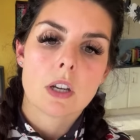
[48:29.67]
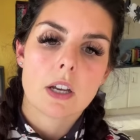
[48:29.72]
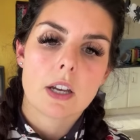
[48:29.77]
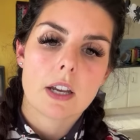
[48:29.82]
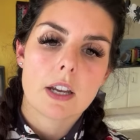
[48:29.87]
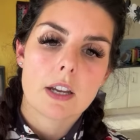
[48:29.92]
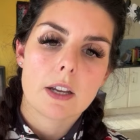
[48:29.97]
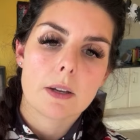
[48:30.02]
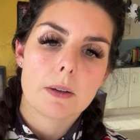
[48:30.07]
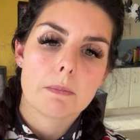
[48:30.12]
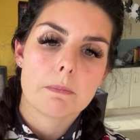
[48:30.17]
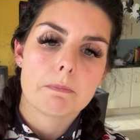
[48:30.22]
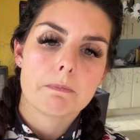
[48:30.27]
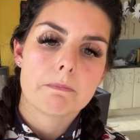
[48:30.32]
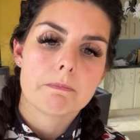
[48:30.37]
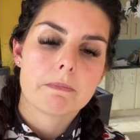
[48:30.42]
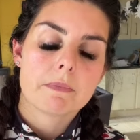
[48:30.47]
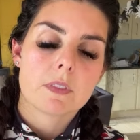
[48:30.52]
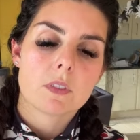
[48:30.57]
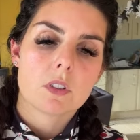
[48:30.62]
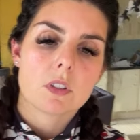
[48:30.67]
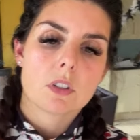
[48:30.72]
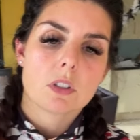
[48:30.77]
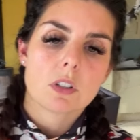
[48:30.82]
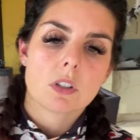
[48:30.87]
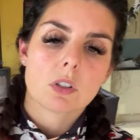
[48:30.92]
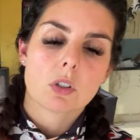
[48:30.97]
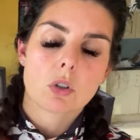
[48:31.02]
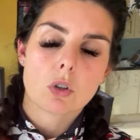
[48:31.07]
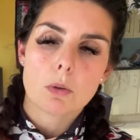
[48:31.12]

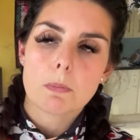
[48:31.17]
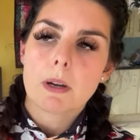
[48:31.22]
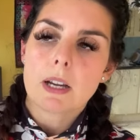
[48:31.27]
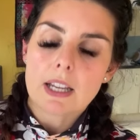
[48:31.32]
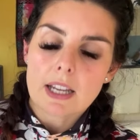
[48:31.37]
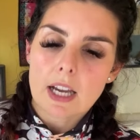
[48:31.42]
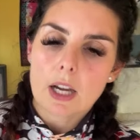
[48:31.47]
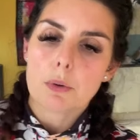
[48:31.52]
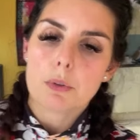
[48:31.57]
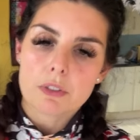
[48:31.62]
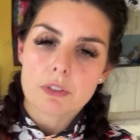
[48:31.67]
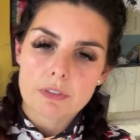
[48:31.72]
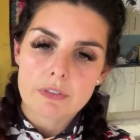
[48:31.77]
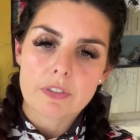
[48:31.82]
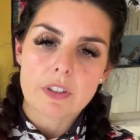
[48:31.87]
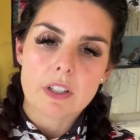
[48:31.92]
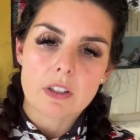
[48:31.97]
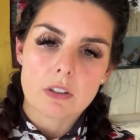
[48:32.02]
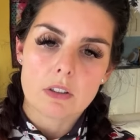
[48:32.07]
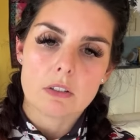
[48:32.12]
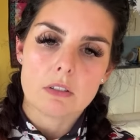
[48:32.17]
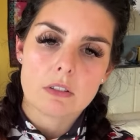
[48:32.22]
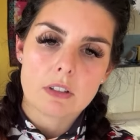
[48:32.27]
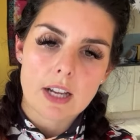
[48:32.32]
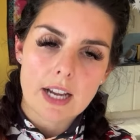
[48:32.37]
Go by how you feel.